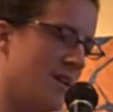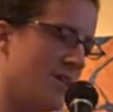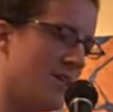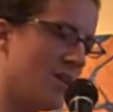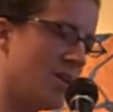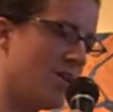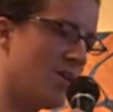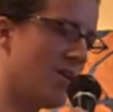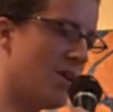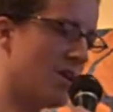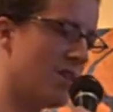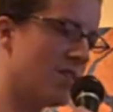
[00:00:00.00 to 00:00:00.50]
The
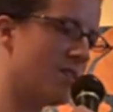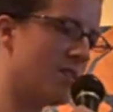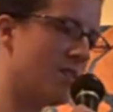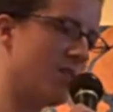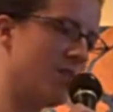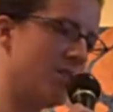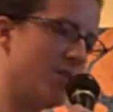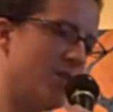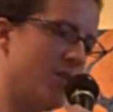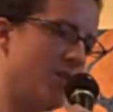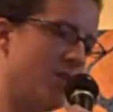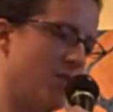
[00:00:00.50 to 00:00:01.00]

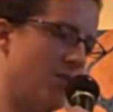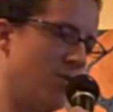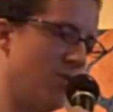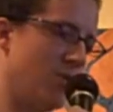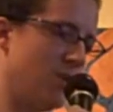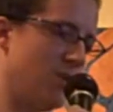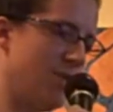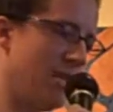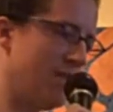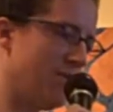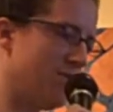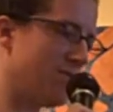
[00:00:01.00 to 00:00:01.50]
cross-country tour
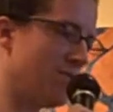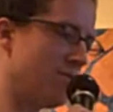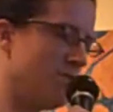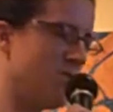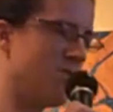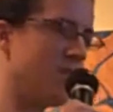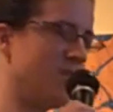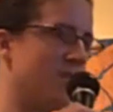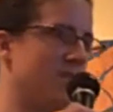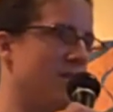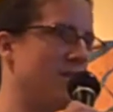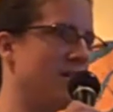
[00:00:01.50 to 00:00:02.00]
leaves from
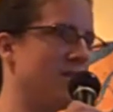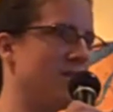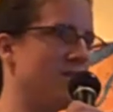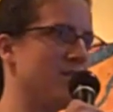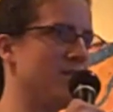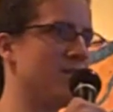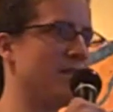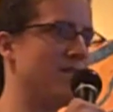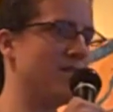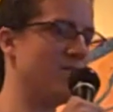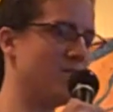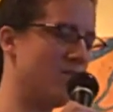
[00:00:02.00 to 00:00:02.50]
just
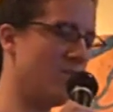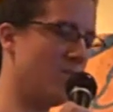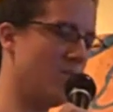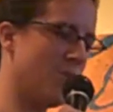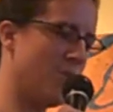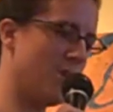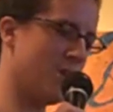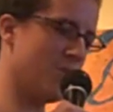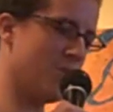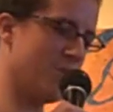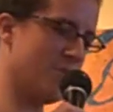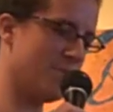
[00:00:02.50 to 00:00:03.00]
outside the
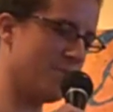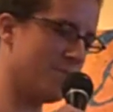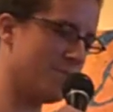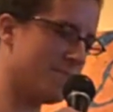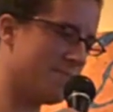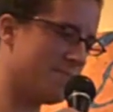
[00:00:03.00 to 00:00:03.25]
studio.